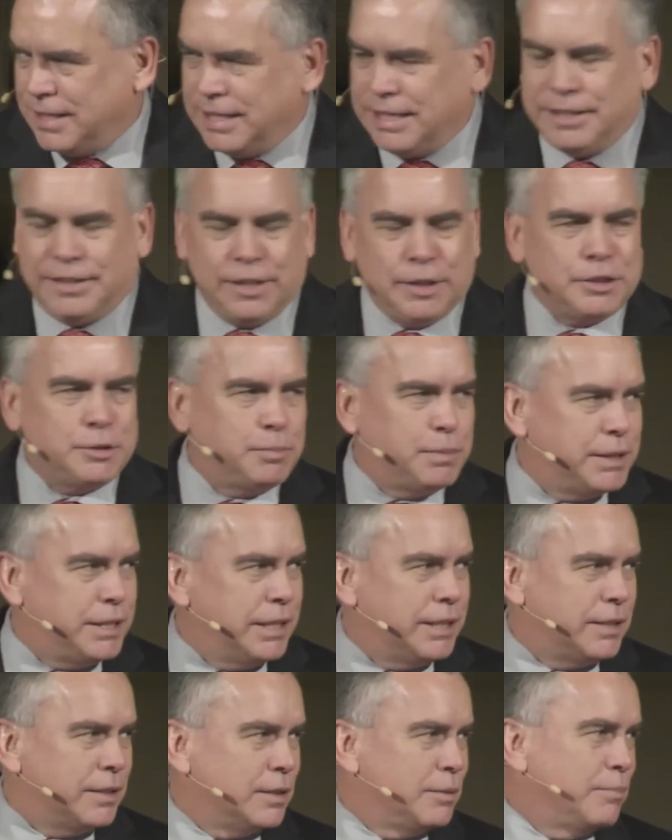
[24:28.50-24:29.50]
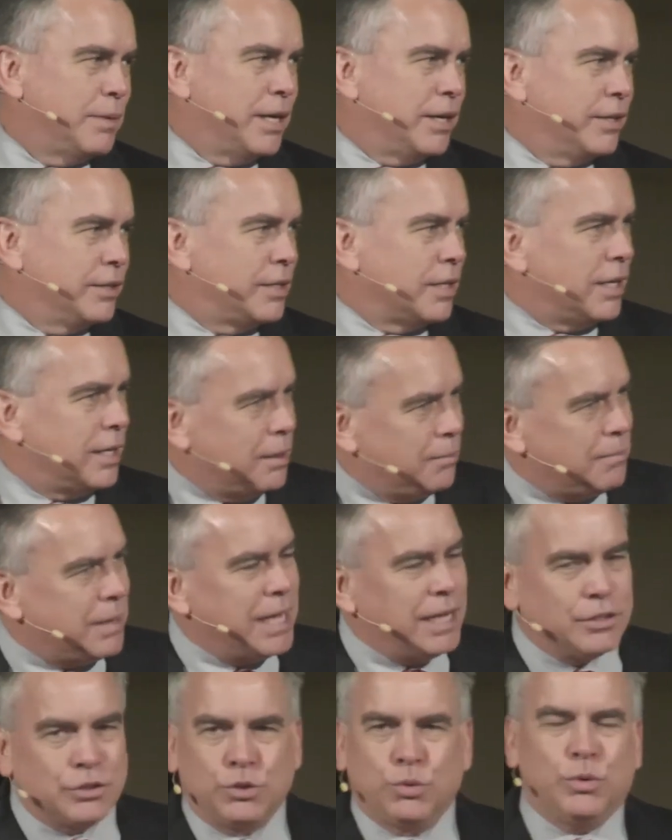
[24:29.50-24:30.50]
And in this particular marathon, at
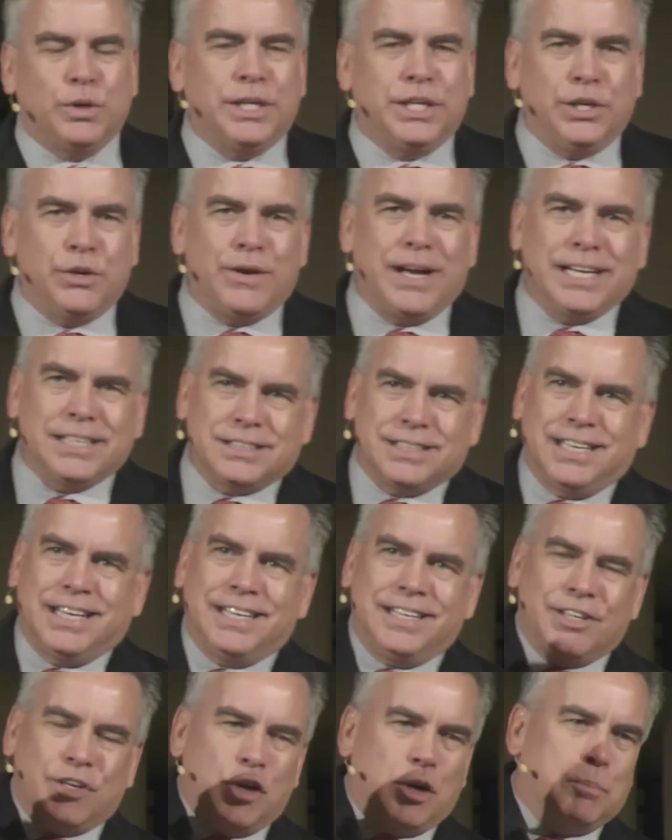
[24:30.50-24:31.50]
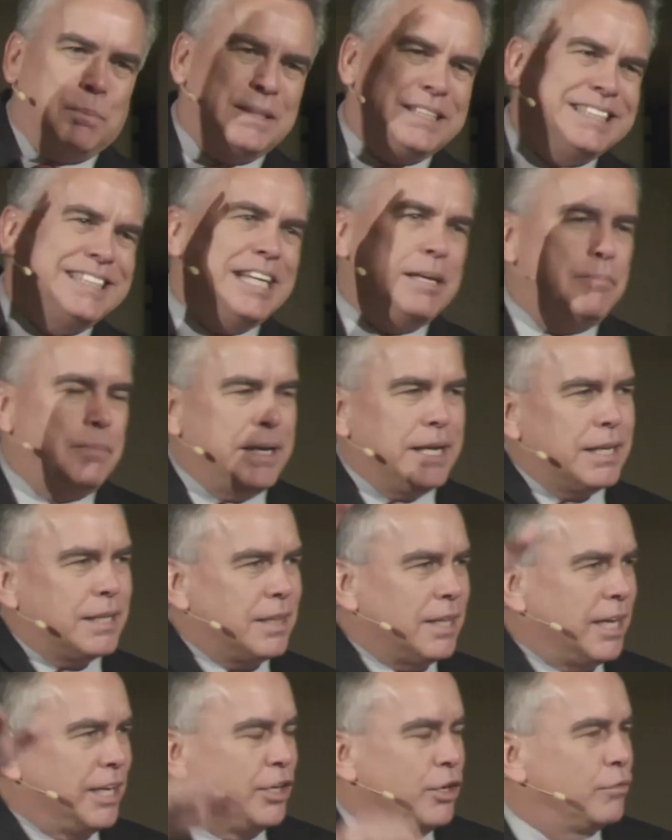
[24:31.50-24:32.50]
mile 20, you actually had to go up a steep
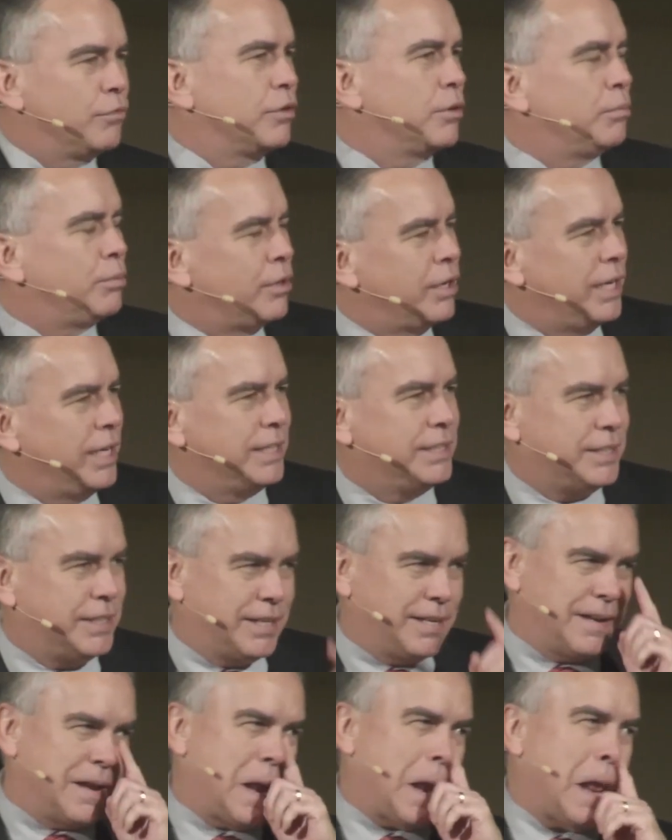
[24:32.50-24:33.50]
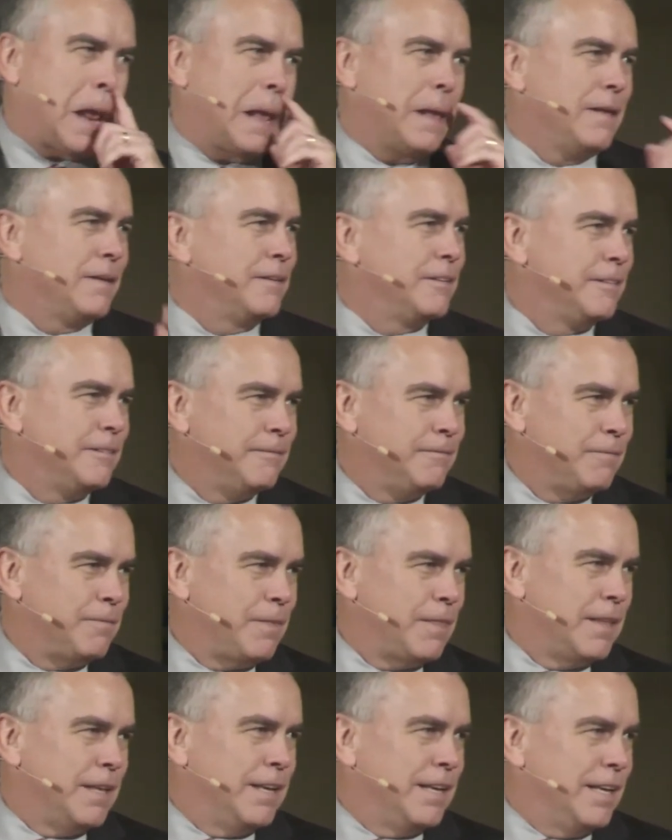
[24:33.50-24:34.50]
incline over a bridge.
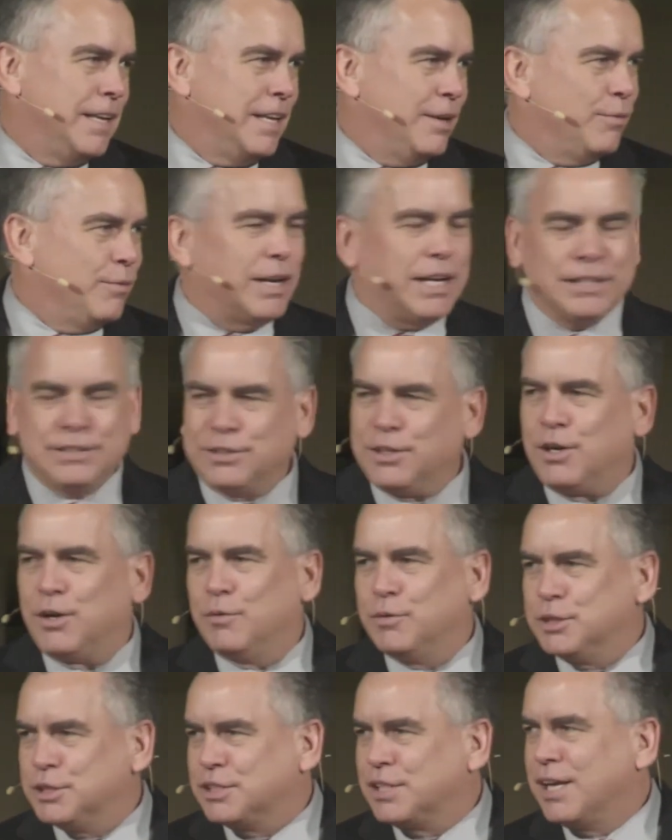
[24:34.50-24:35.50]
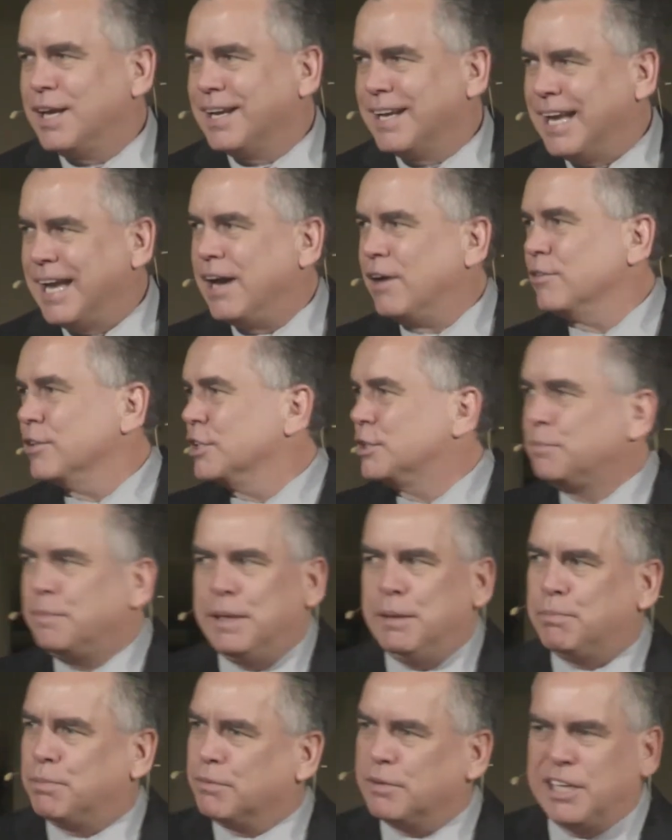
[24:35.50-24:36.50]
And what I saw was countless
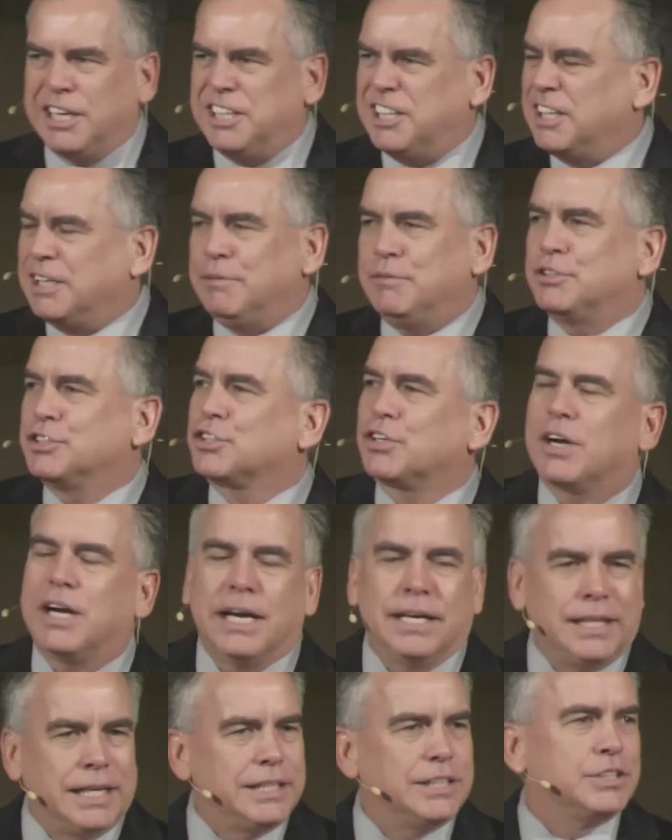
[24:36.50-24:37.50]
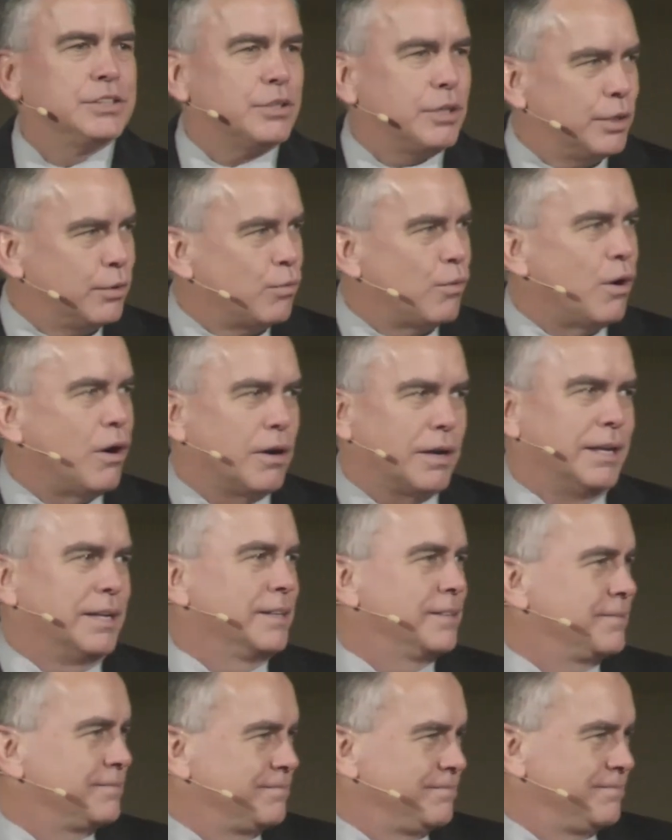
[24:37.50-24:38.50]
people, they didn't even try, they just started walking.